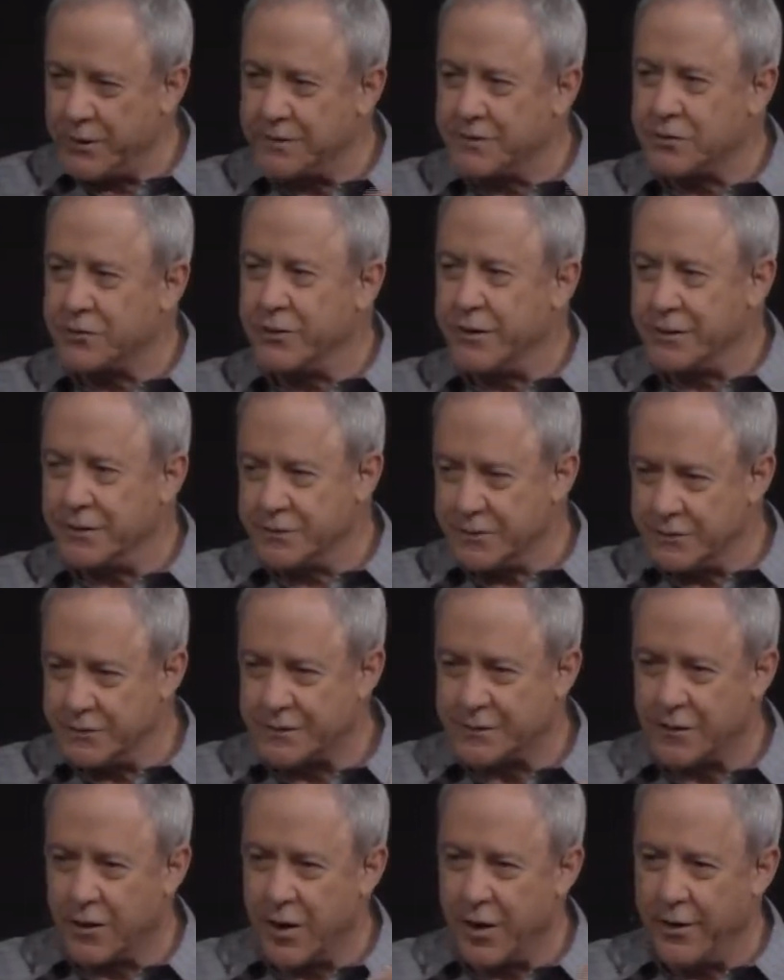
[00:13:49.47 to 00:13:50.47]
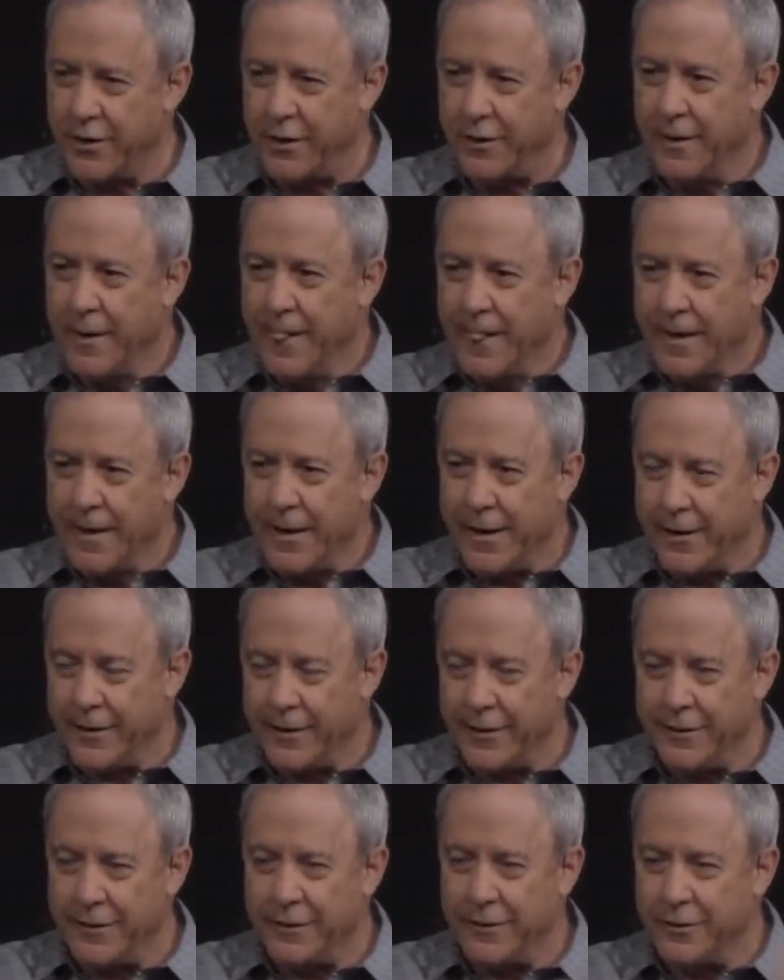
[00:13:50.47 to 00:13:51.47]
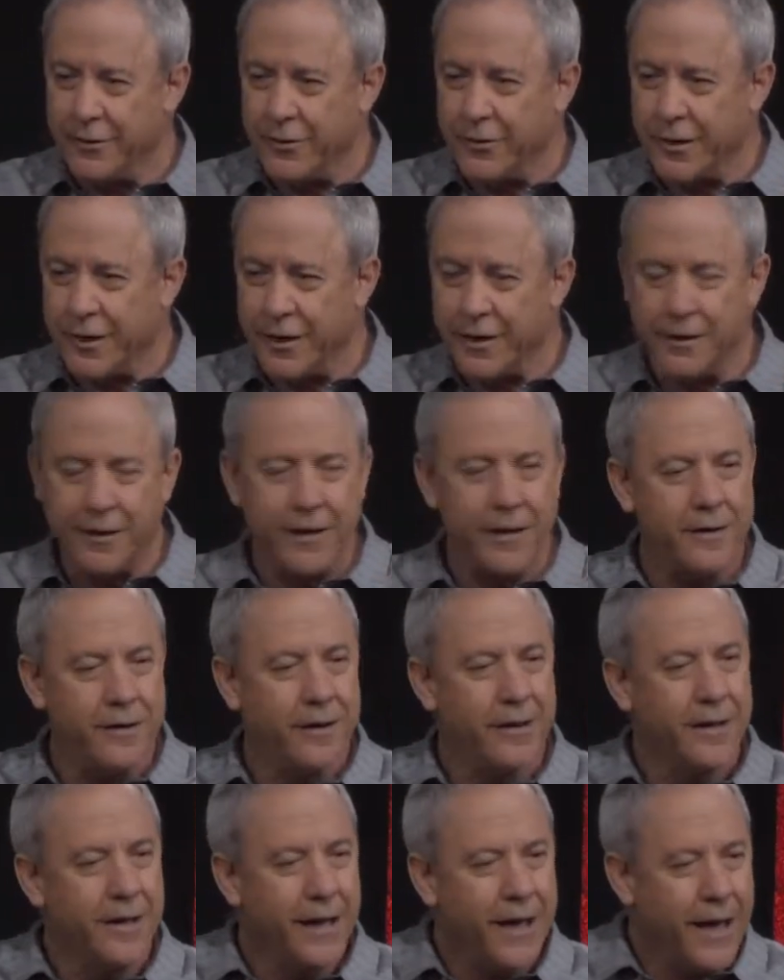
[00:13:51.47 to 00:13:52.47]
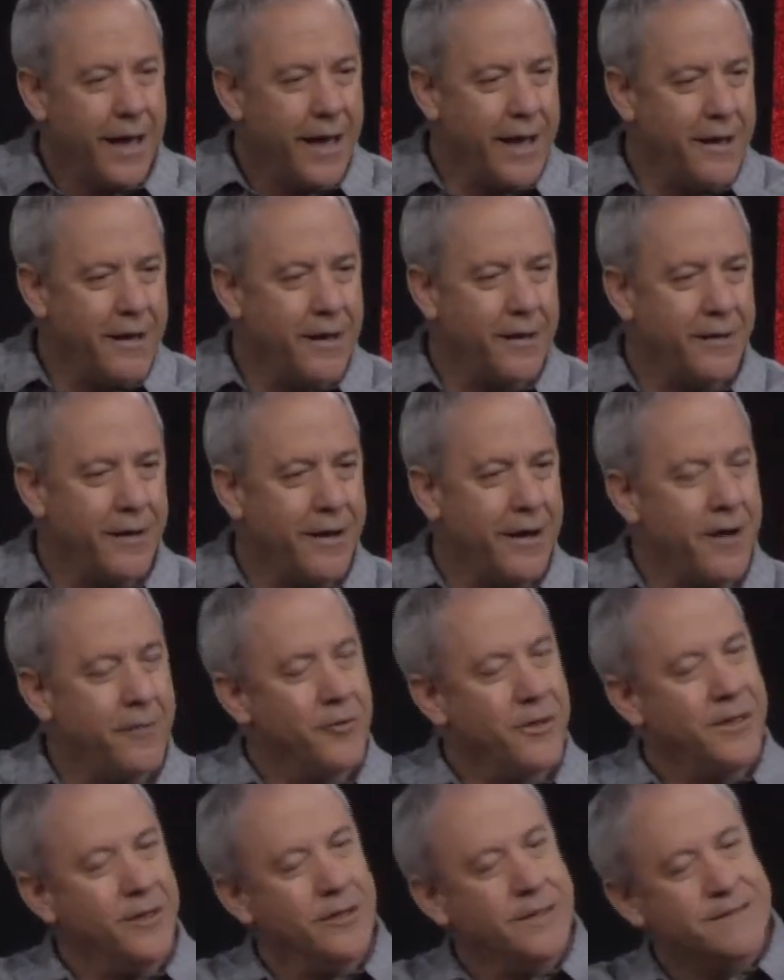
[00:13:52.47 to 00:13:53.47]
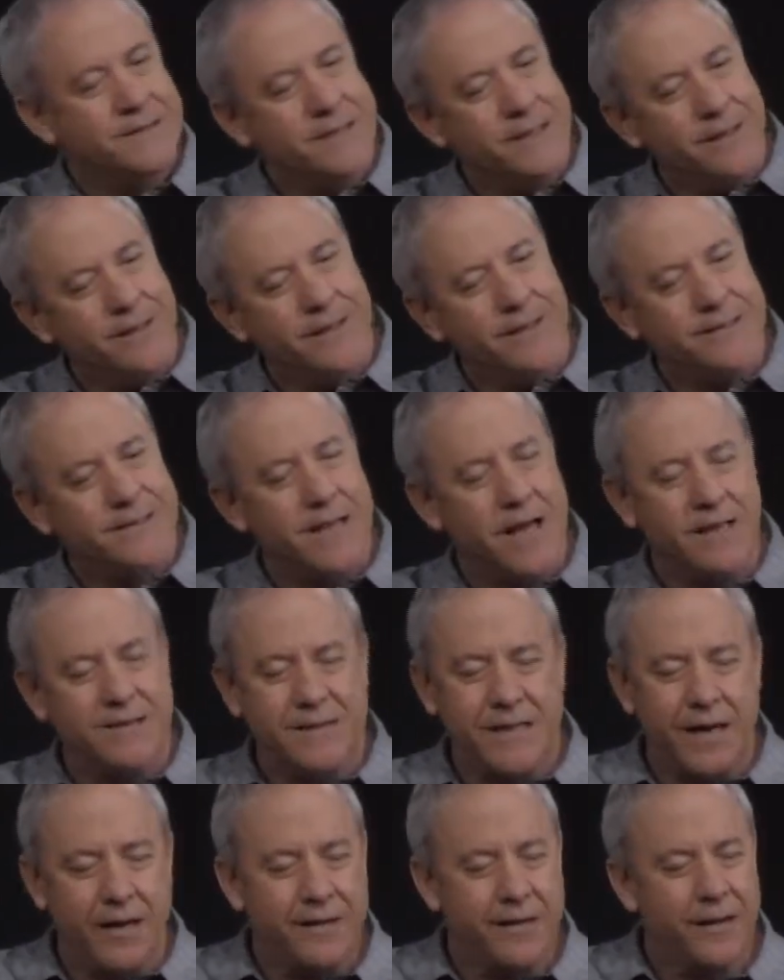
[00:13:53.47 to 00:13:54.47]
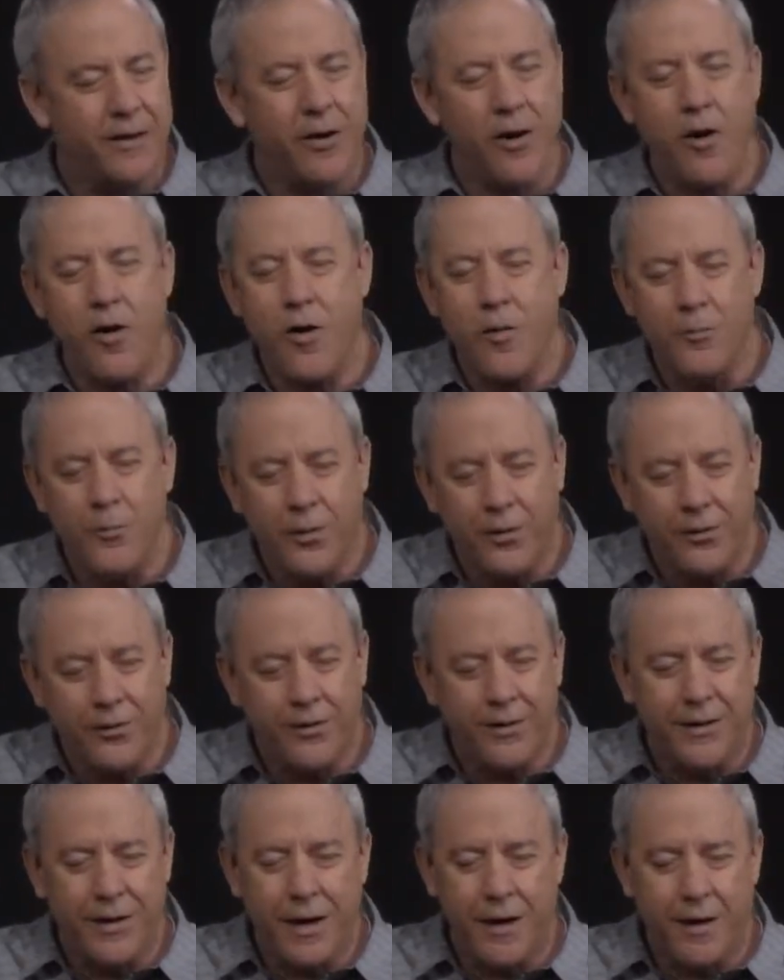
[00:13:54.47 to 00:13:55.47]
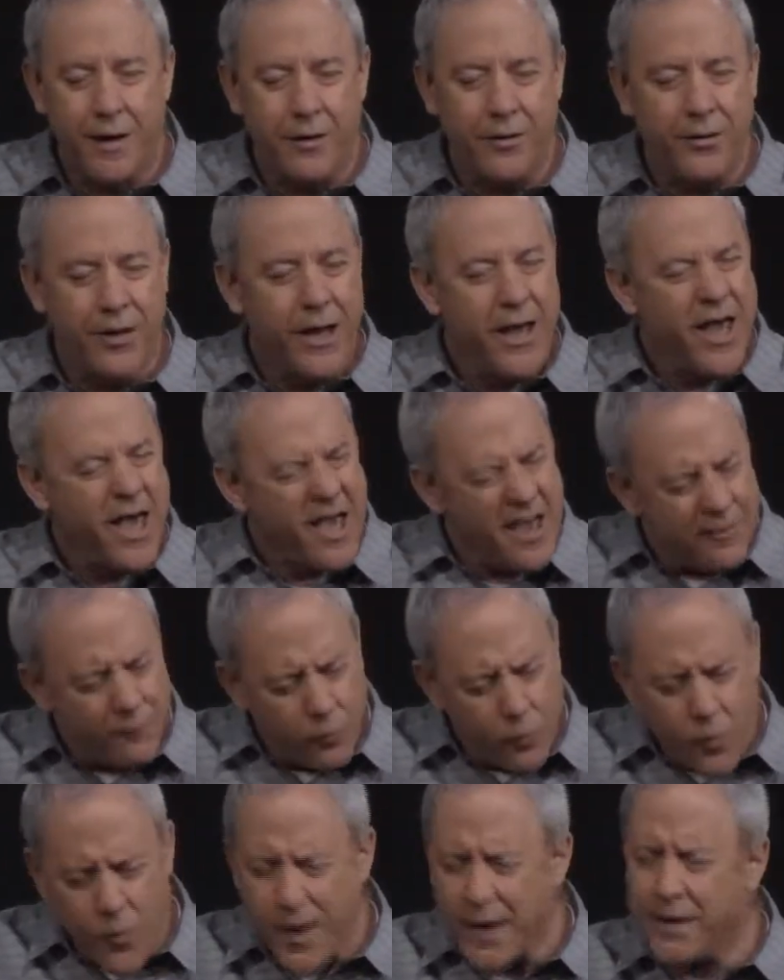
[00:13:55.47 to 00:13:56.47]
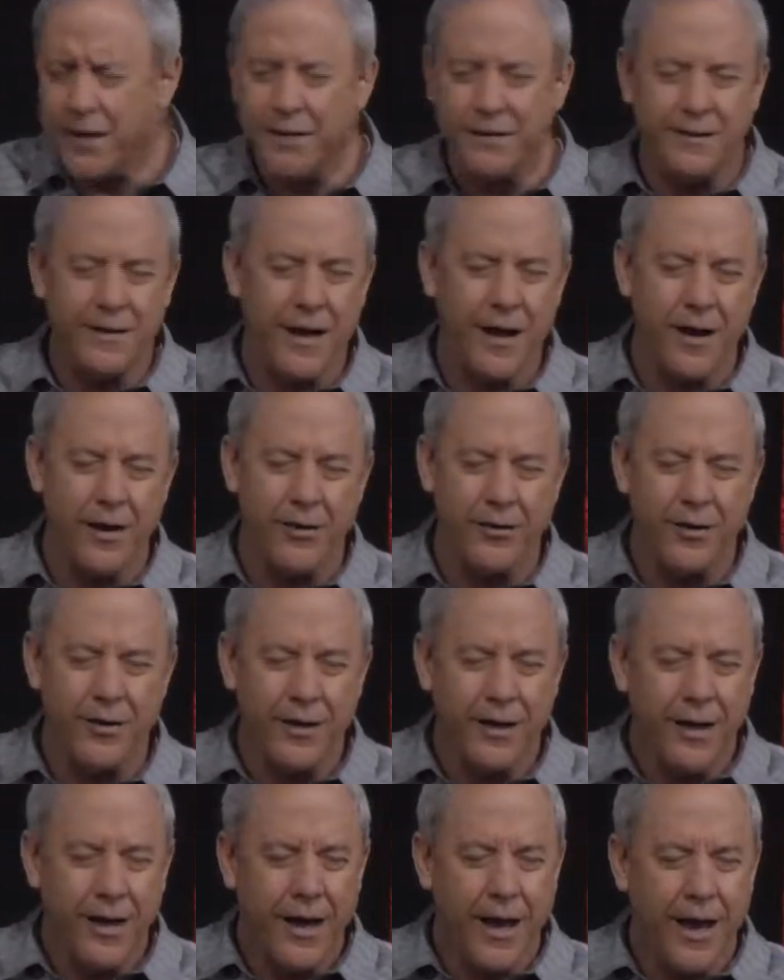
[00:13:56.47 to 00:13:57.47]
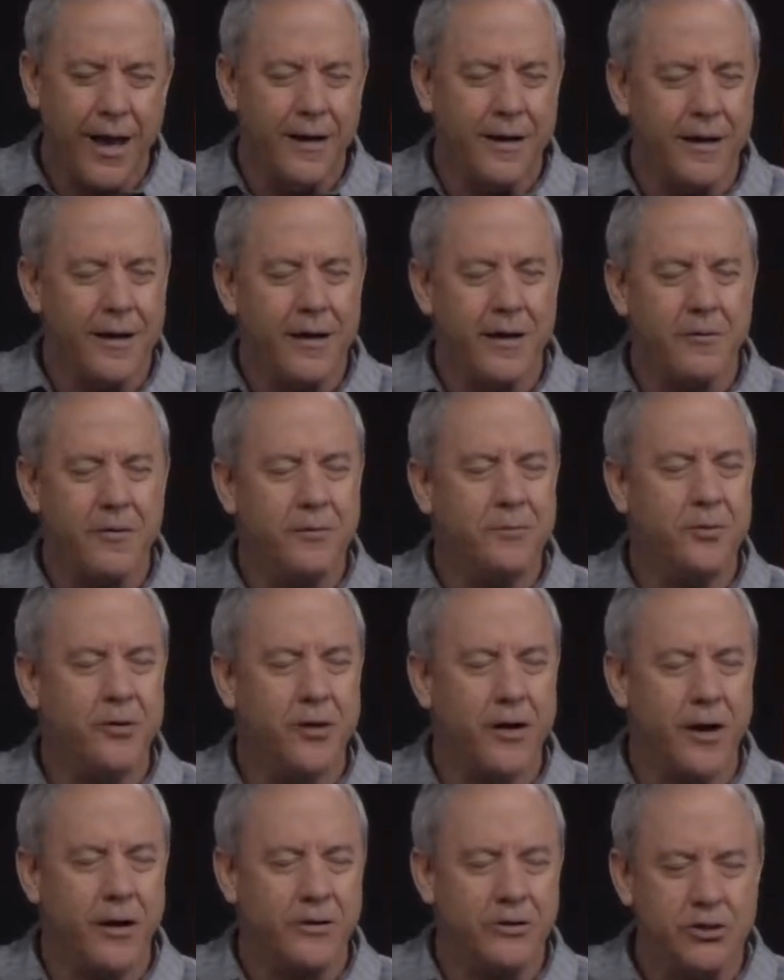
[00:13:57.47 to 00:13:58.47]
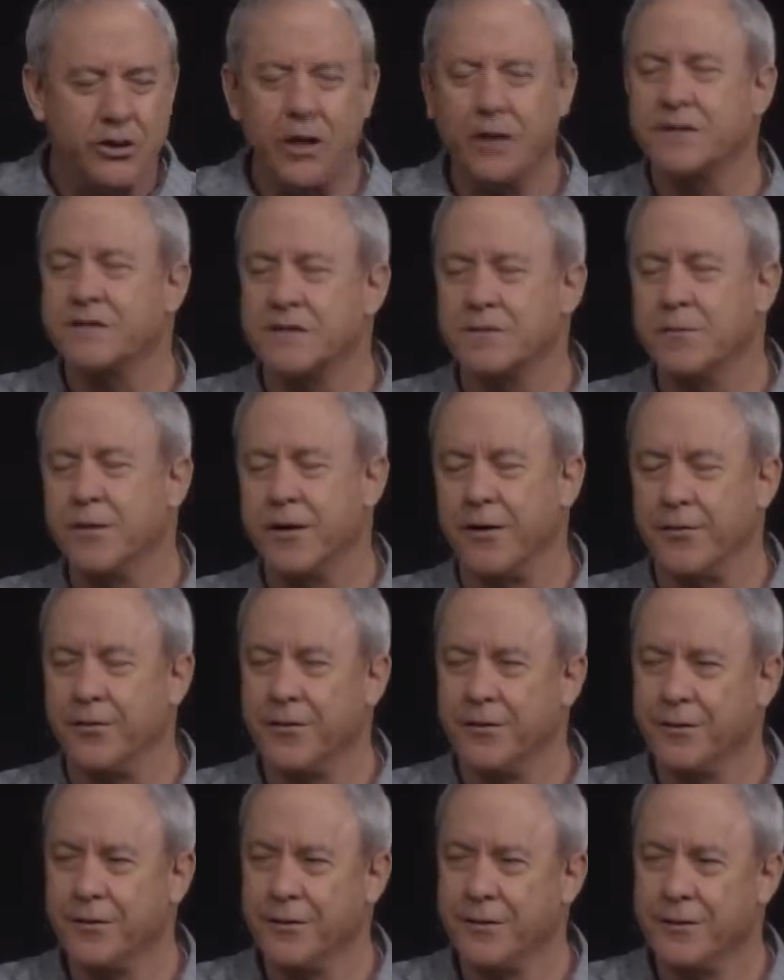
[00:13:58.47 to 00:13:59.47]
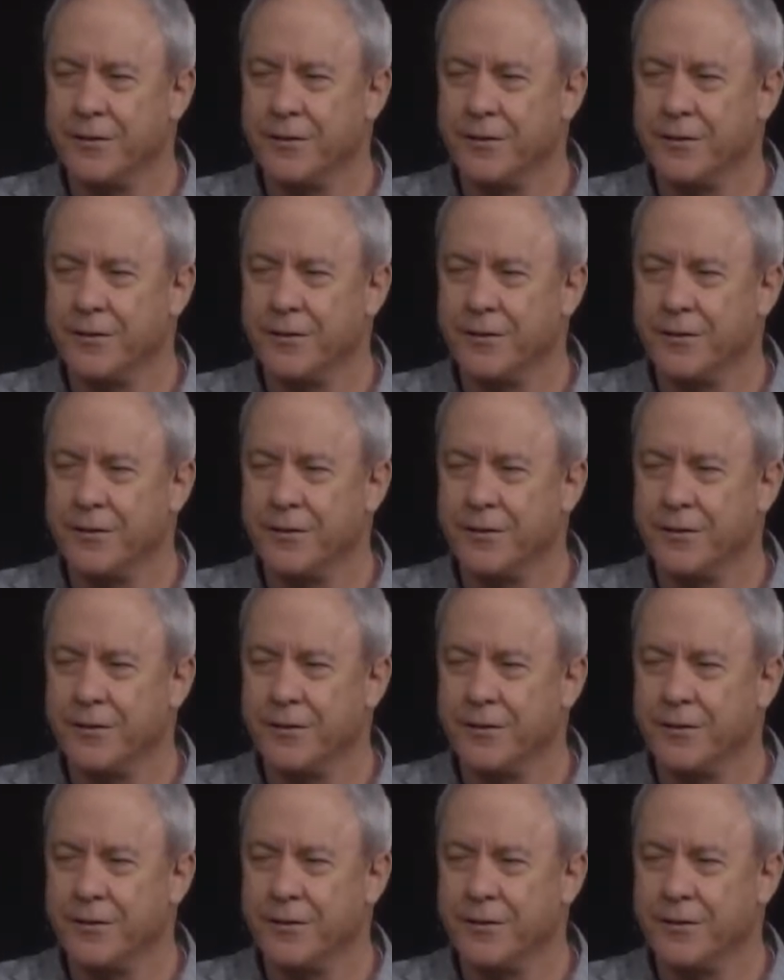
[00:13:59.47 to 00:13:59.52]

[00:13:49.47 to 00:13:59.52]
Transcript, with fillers: ministry in Tucson, and and you know, and then and then I would listen to these guys, and I'd get all burdened down and weighted down, and then I would put on Chuck Smith,